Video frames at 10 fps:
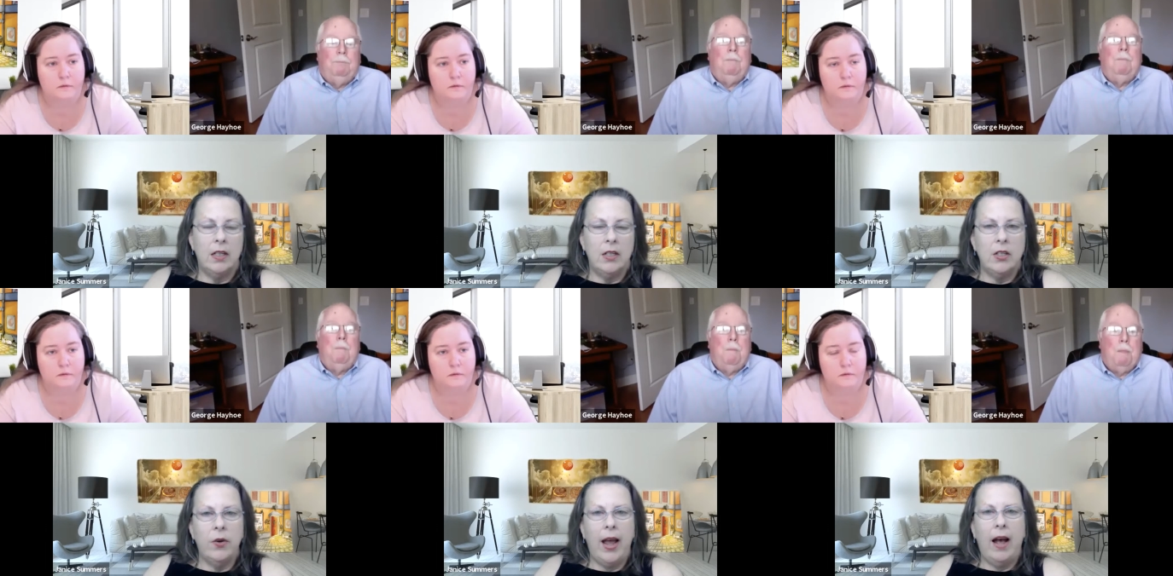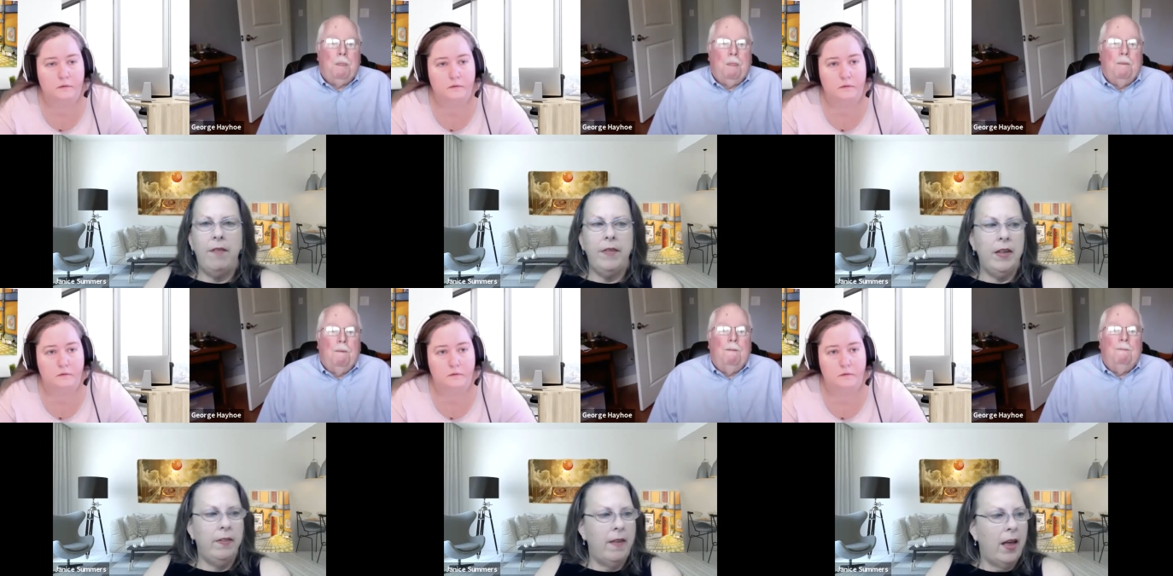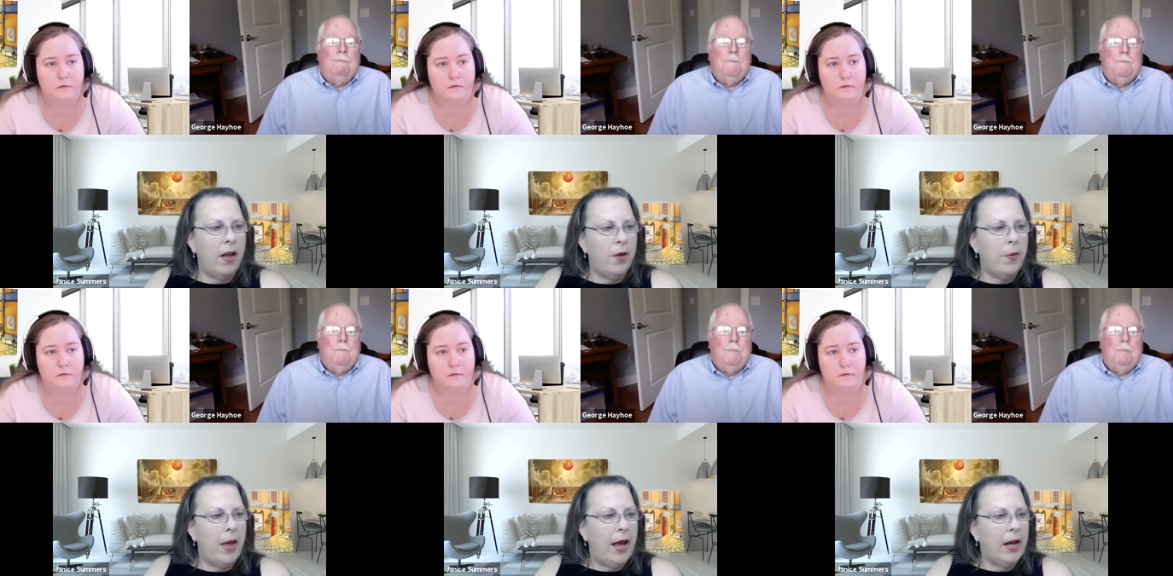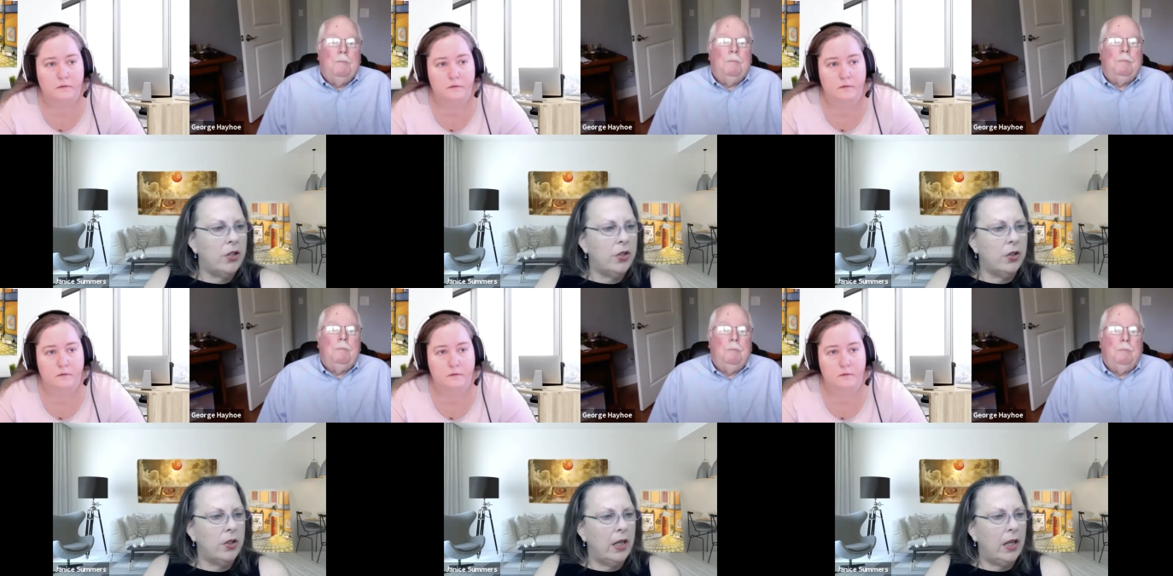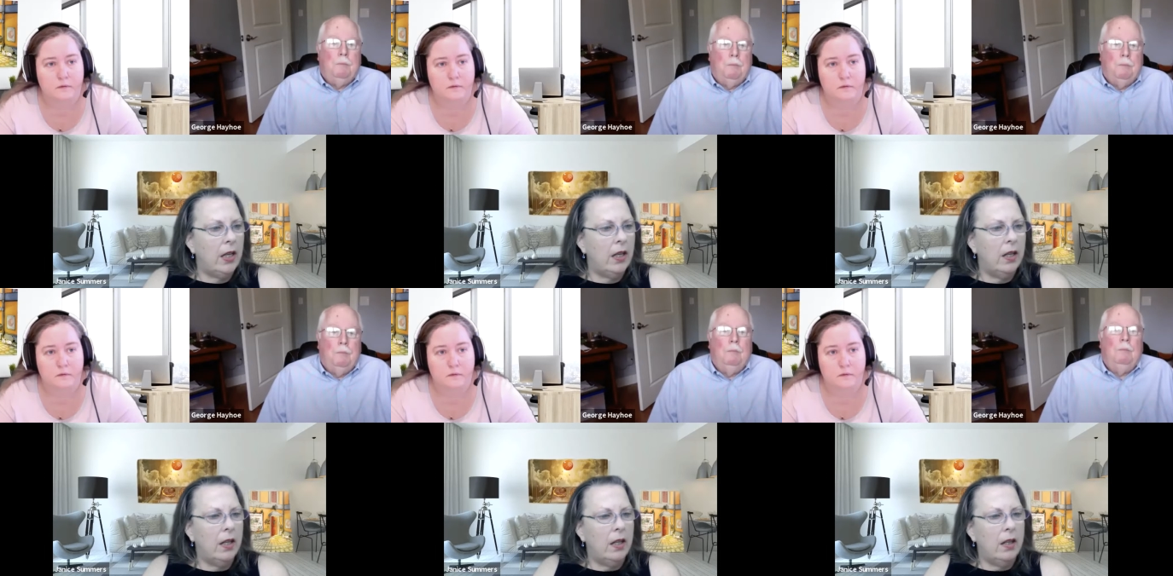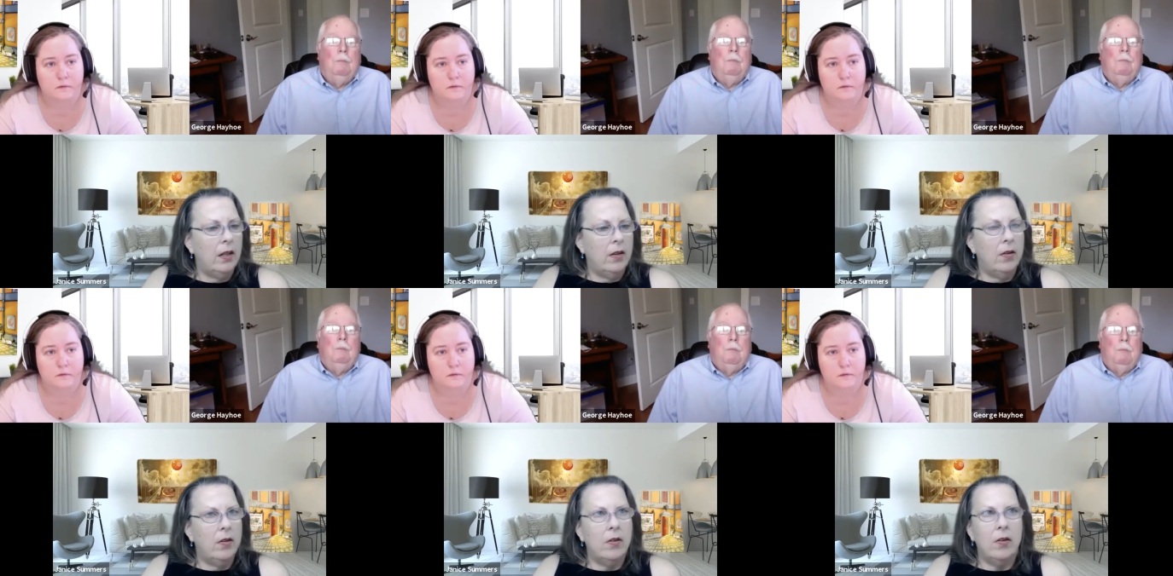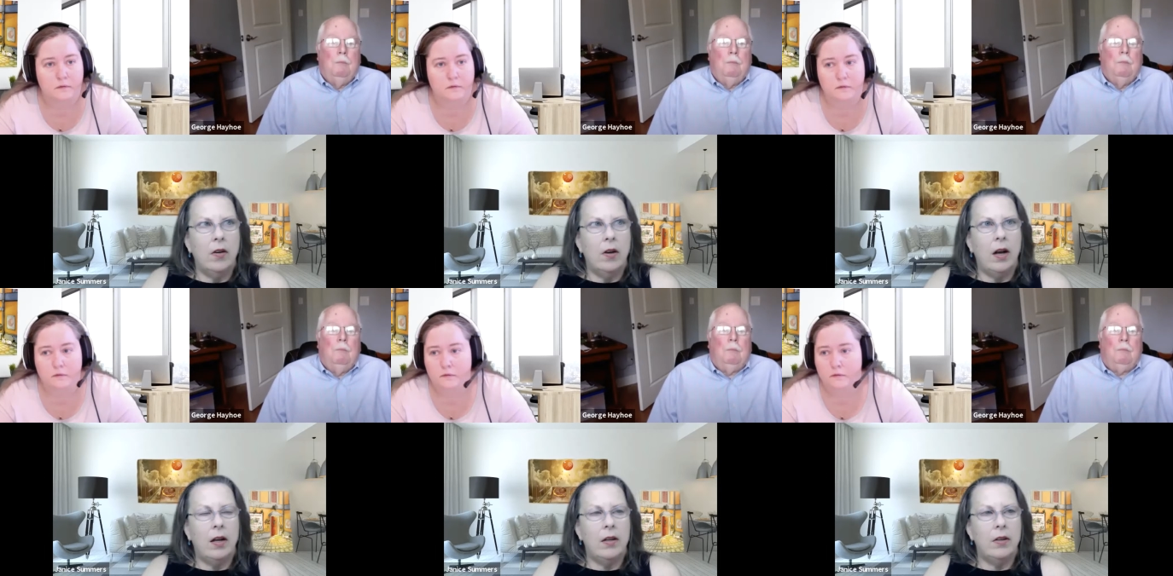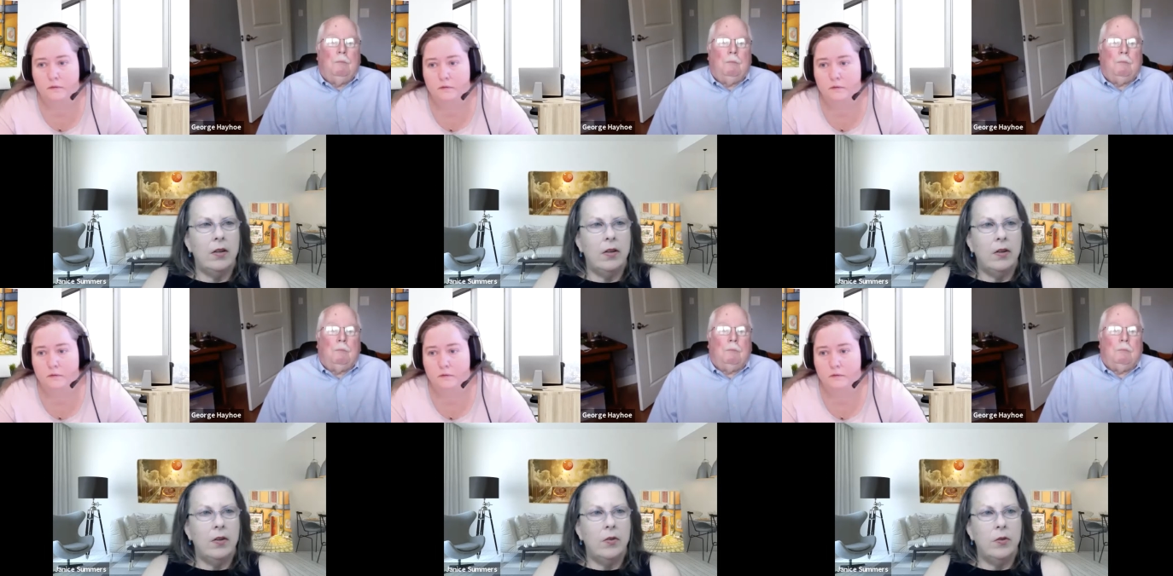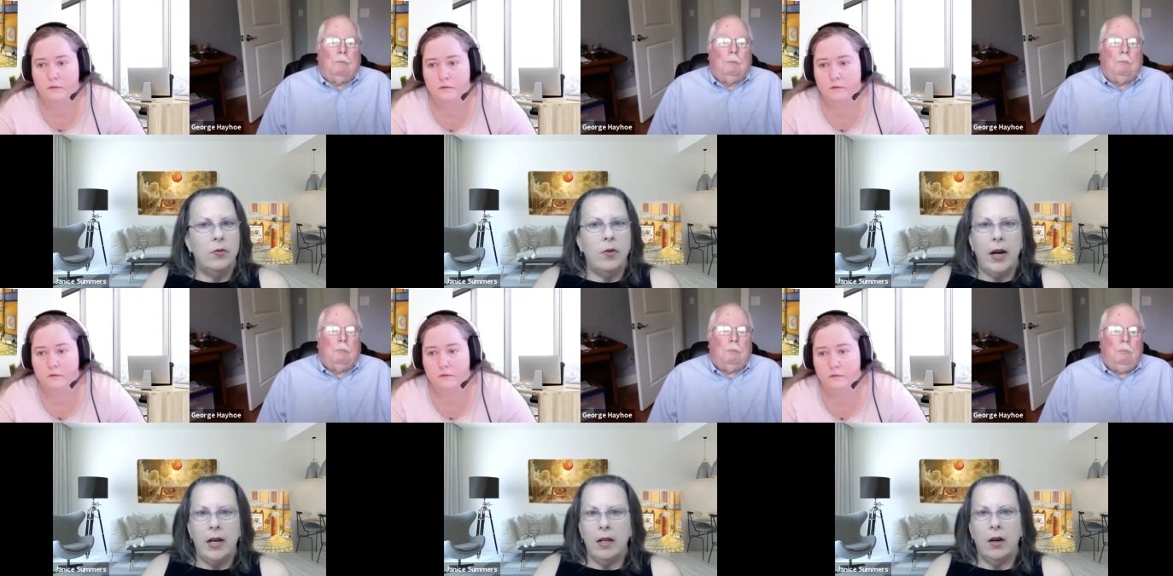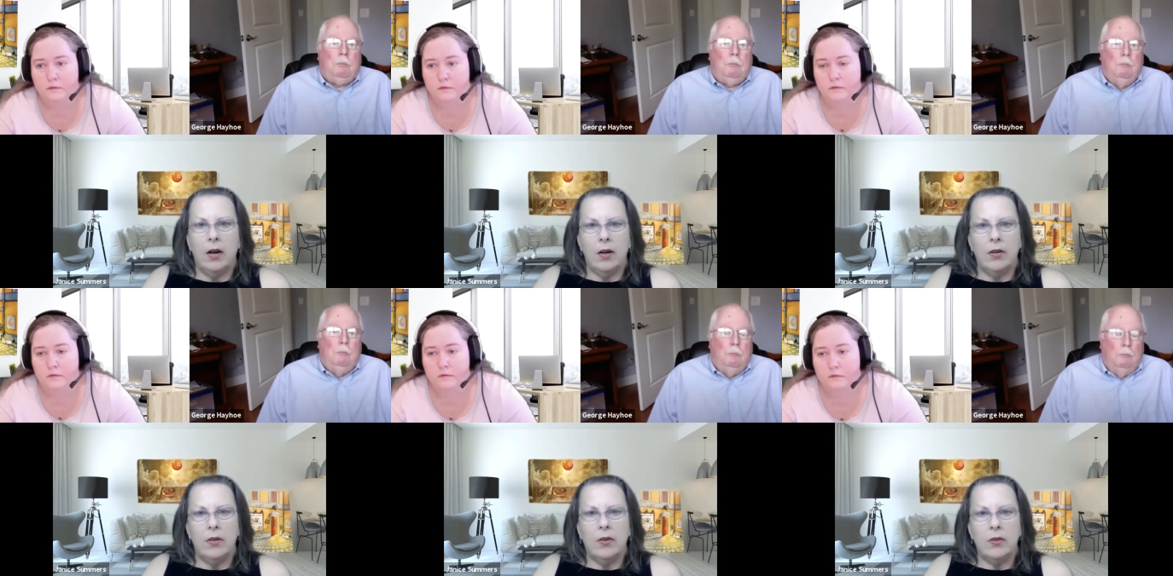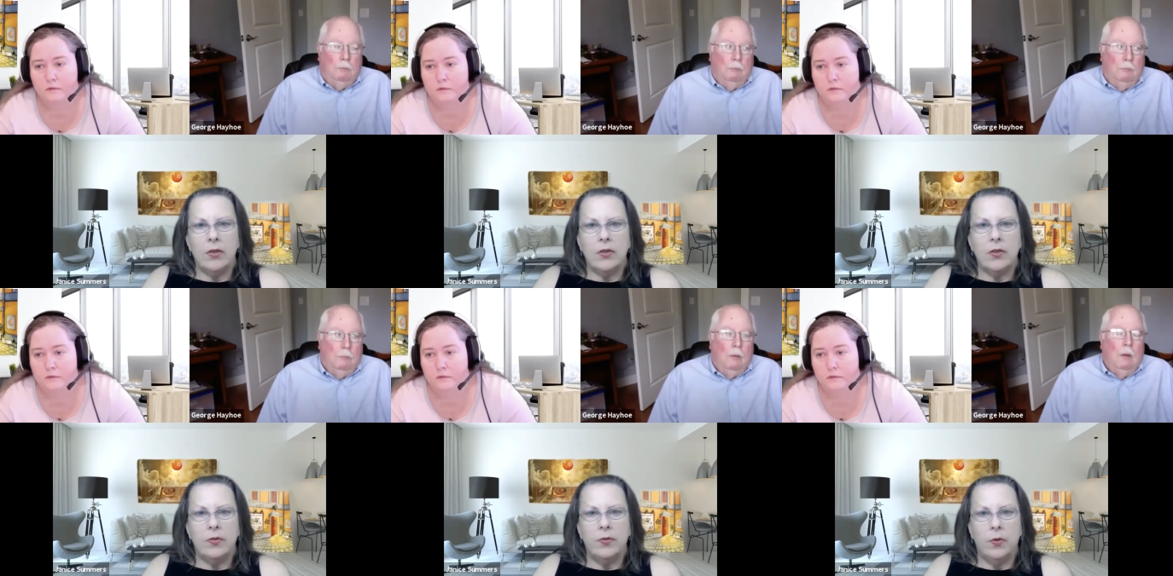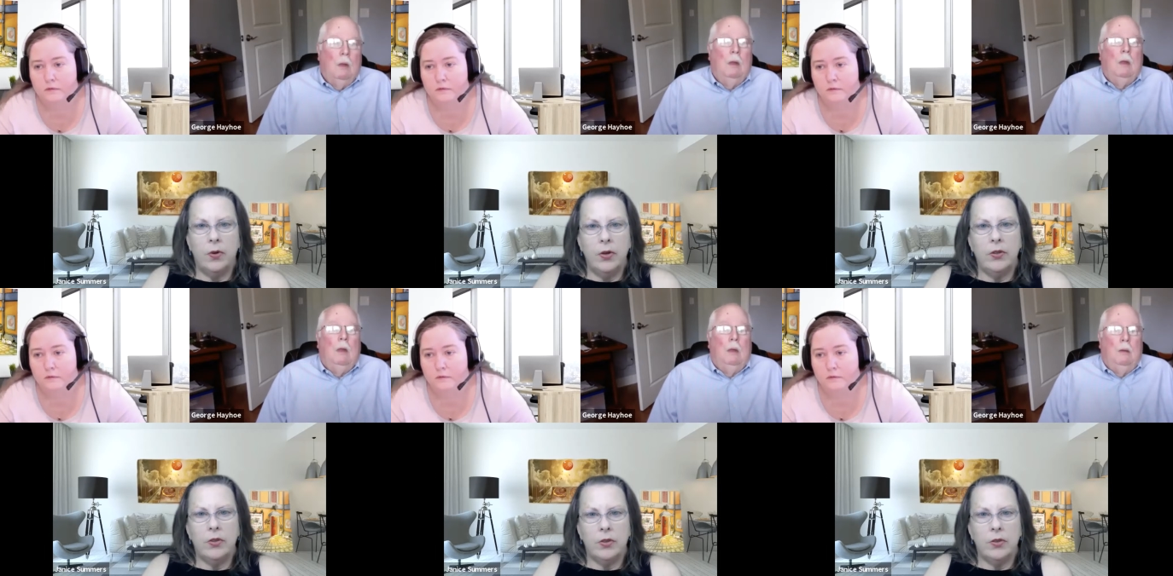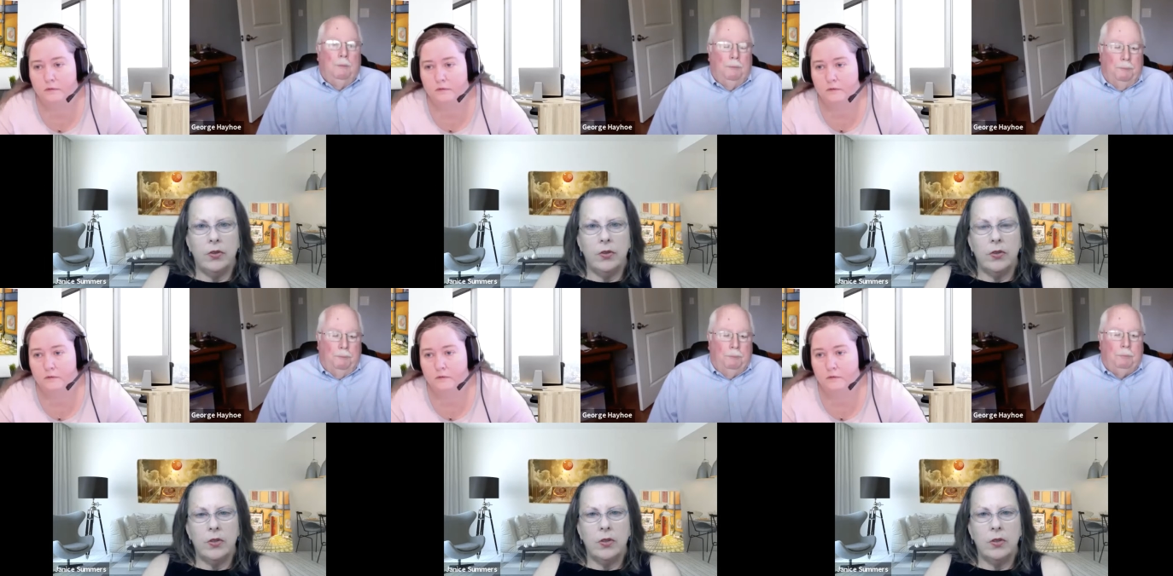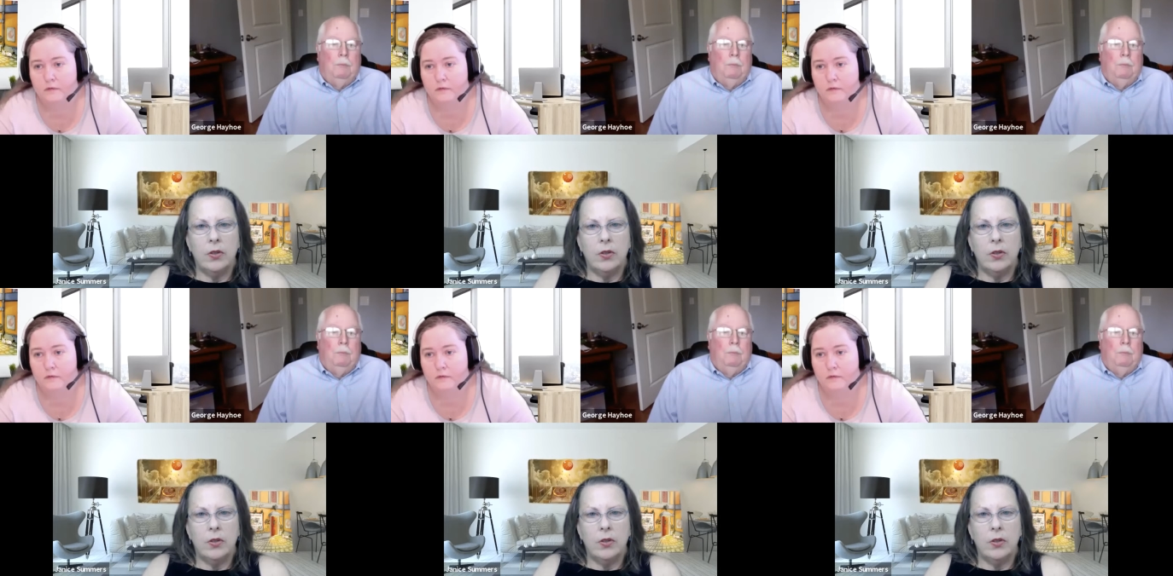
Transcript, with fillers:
Speaker 1: So having them actually uh, writing articles for the journals